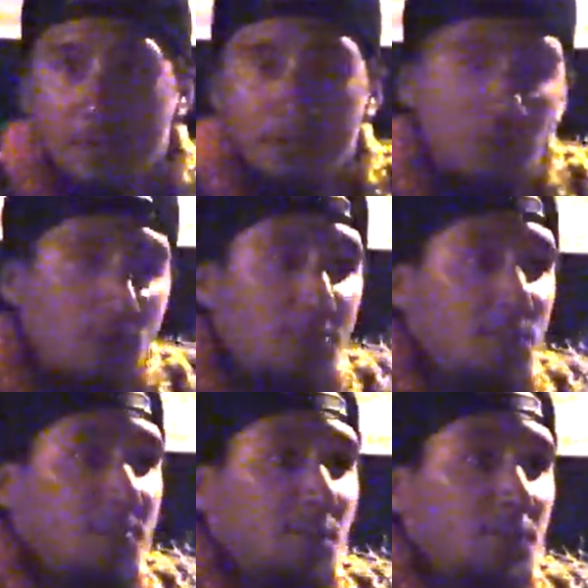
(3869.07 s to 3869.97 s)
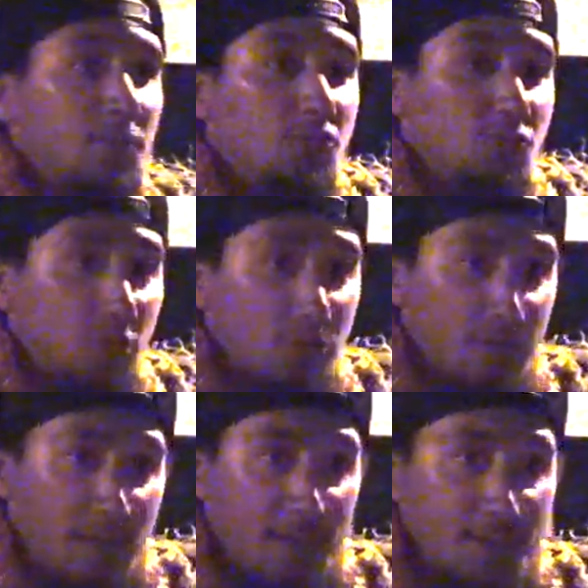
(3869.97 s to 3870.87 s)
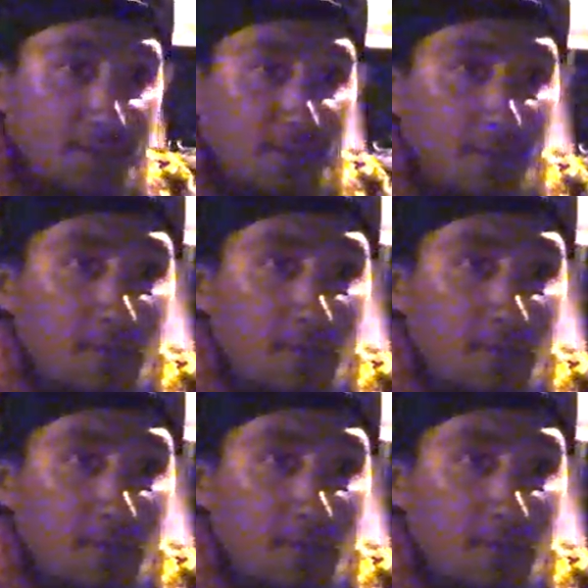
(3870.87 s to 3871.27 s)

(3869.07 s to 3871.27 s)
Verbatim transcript: There's always going to be something to struggle against